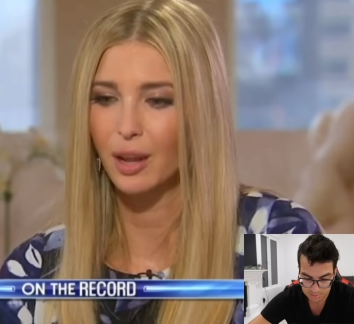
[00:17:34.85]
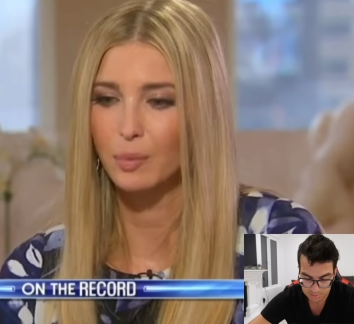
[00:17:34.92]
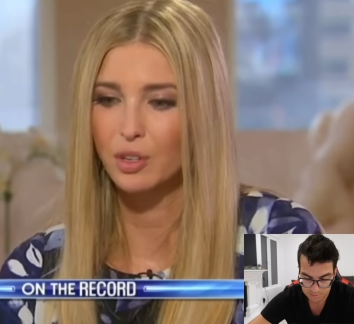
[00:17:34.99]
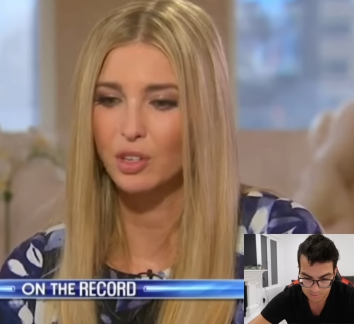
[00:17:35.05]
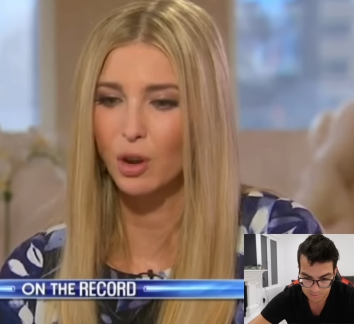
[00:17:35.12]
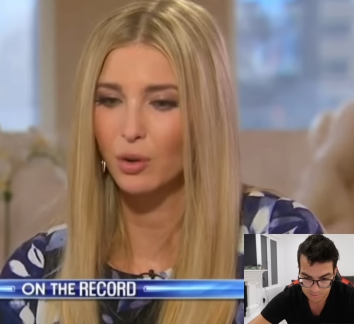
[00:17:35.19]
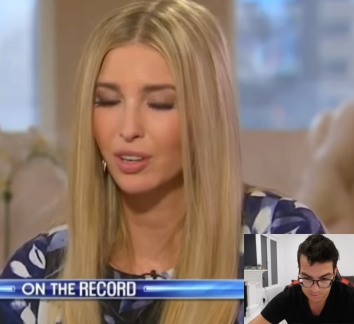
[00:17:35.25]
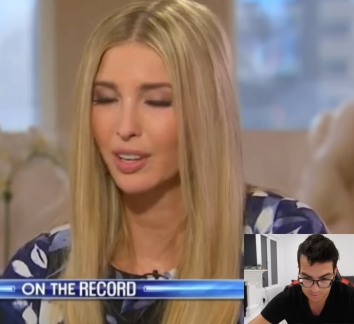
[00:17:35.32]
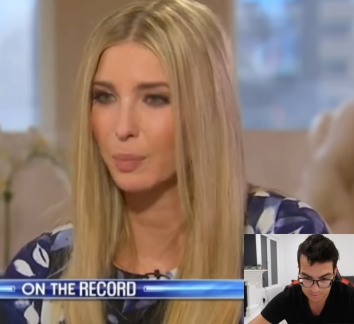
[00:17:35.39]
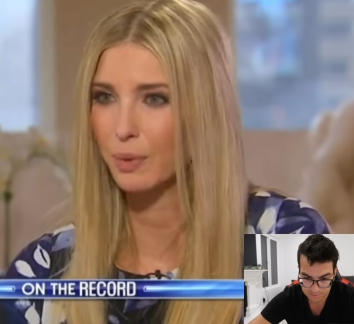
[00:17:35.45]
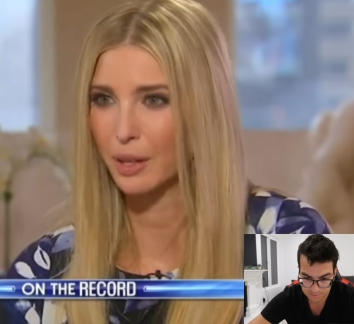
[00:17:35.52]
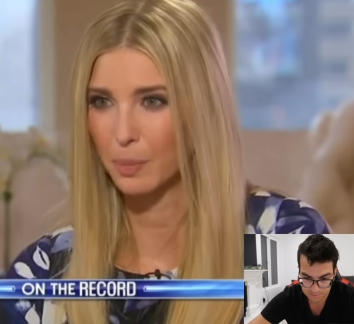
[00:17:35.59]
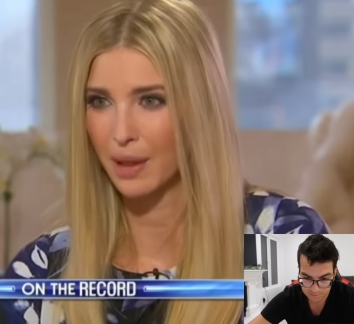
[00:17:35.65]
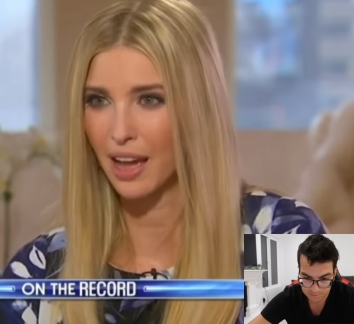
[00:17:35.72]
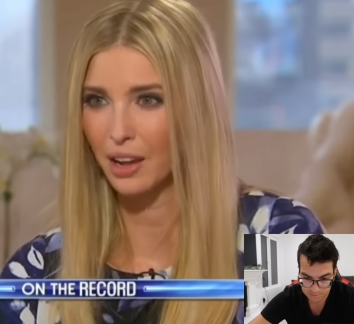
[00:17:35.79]
Speaker 1: I'm so
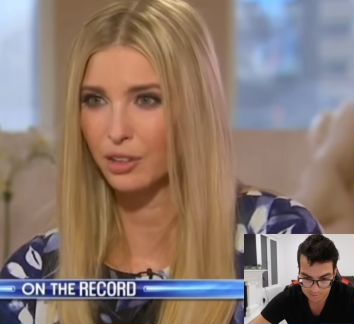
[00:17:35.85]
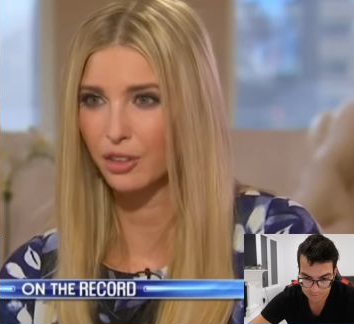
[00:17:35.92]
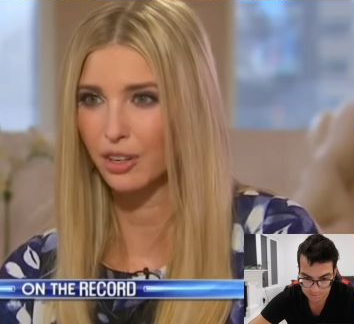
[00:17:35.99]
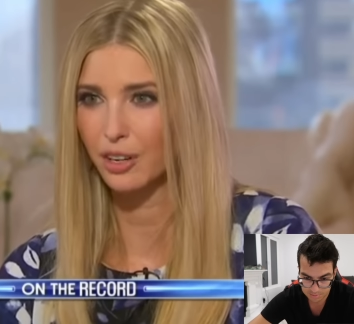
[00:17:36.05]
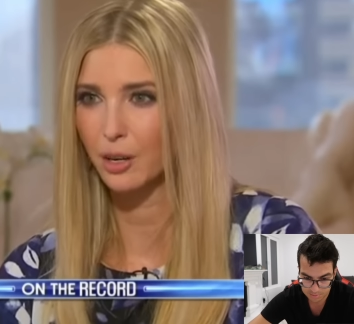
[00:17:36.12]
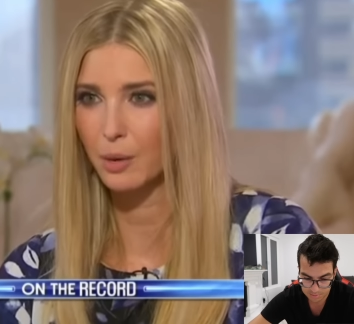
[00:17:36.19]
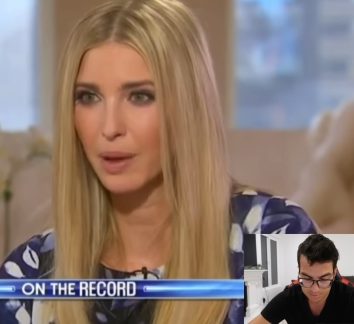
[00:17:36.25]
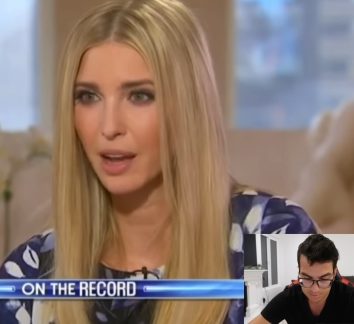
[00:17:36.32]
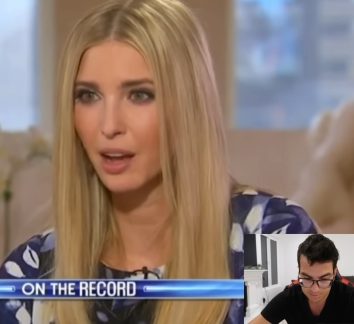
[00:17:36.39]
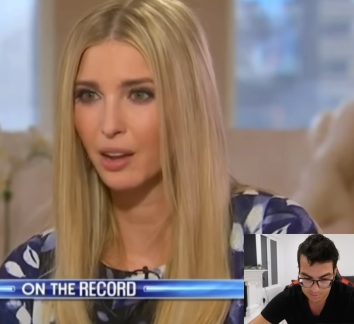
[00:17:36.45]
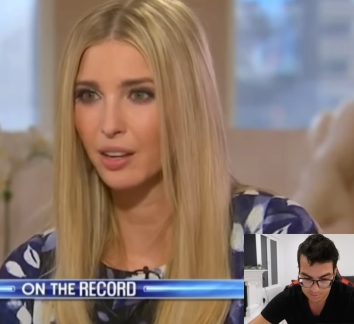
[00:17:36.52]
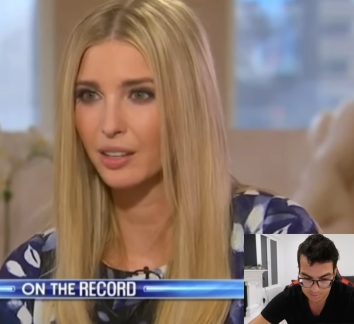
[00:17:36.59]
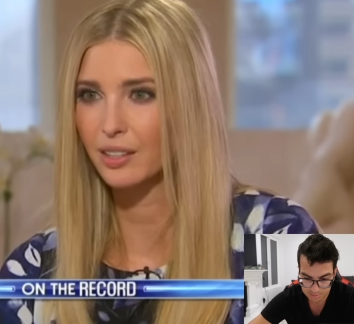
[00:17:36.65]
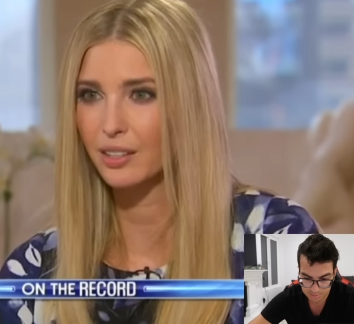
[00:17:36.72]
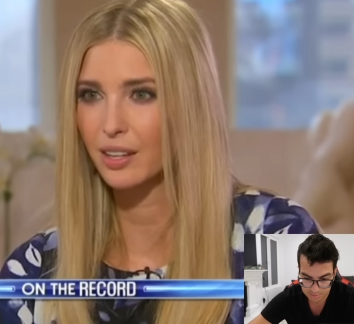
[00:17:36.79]
deeply passionate
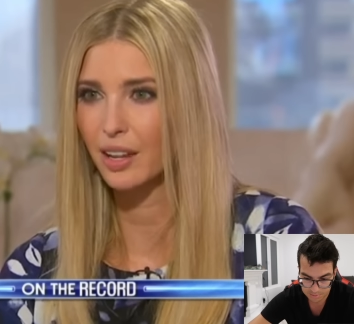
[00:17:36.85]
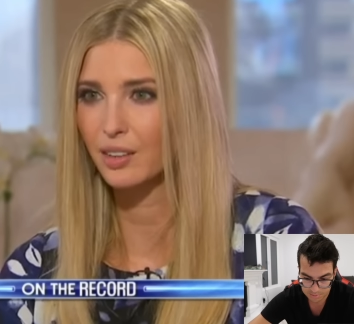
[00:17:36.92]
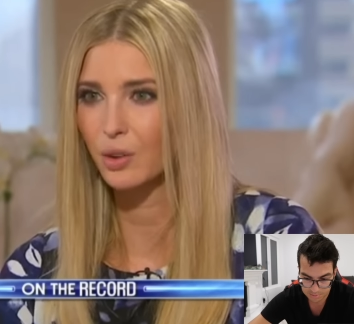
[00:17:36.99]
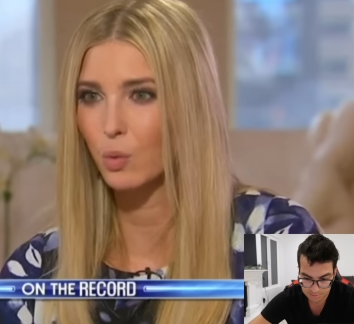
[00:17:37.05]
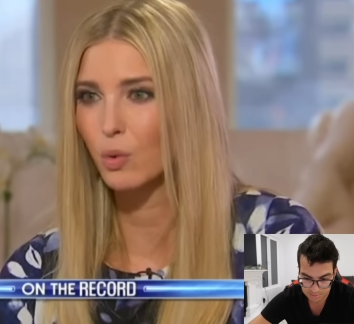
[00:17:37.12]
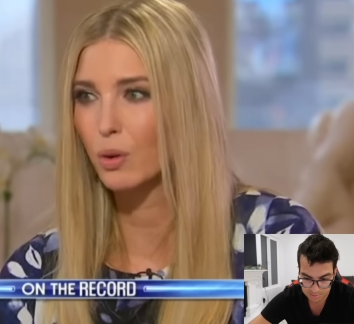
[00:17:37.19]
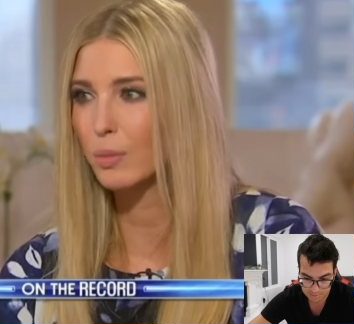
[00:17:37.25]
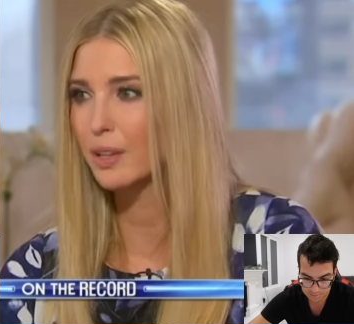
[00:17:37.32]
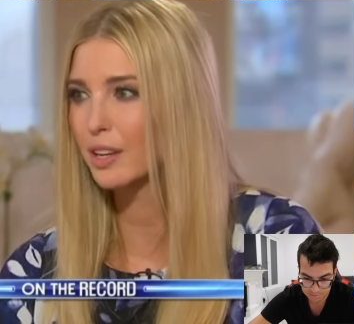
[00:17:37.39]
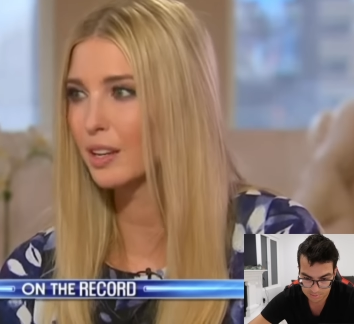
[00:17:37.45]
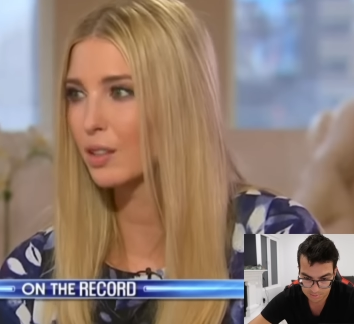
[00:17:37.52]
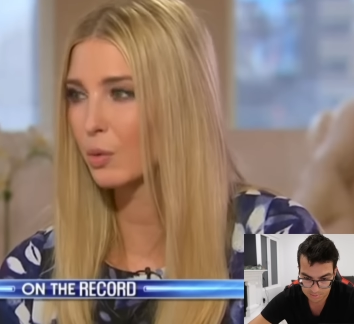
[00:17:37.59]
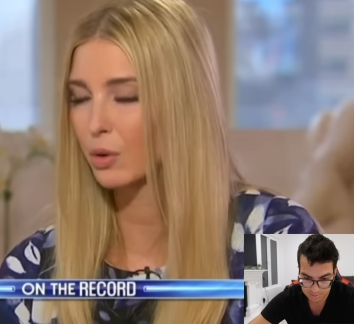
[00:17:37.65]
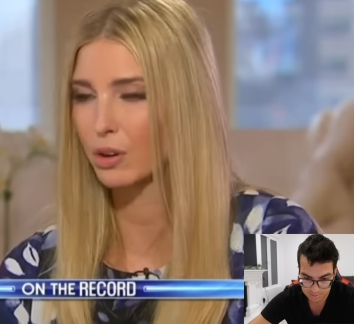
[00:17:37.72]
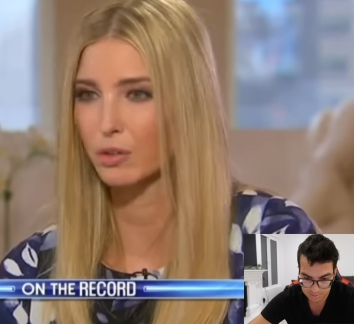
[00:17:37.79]
about as, as a woman
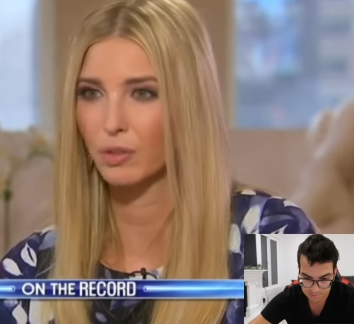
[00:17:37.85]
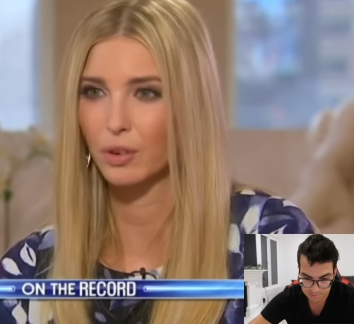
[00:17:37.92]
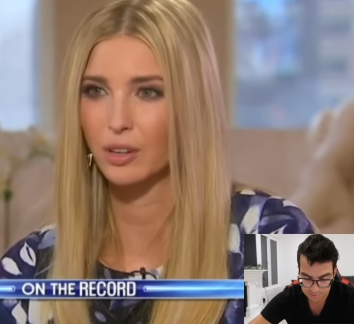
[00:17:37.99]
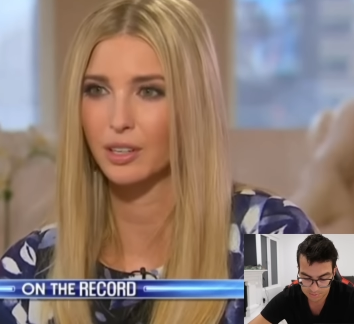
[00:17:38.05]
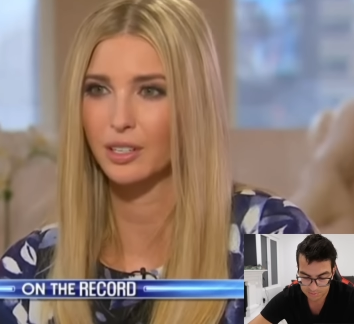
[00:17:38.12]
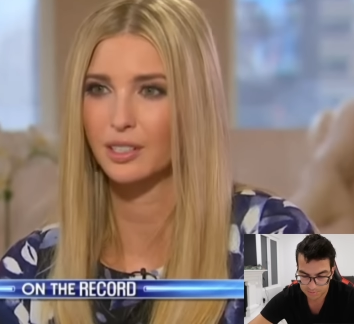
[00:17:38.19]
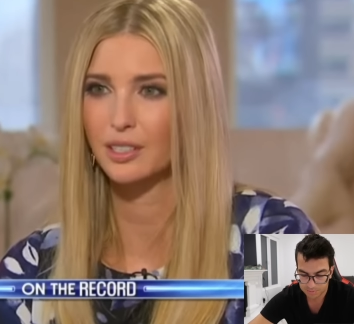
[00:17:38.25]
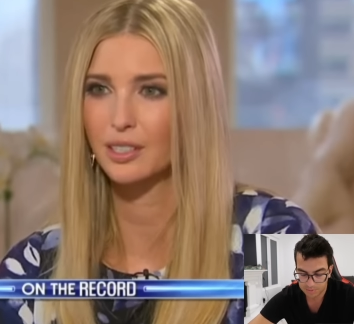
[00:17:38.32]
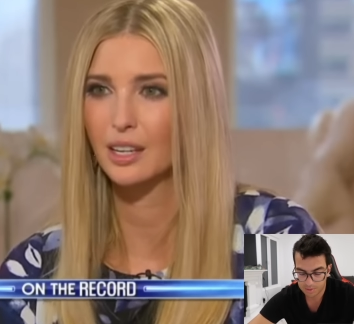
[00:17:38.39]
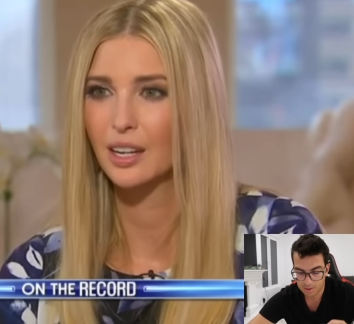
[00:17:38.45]
in the workforce.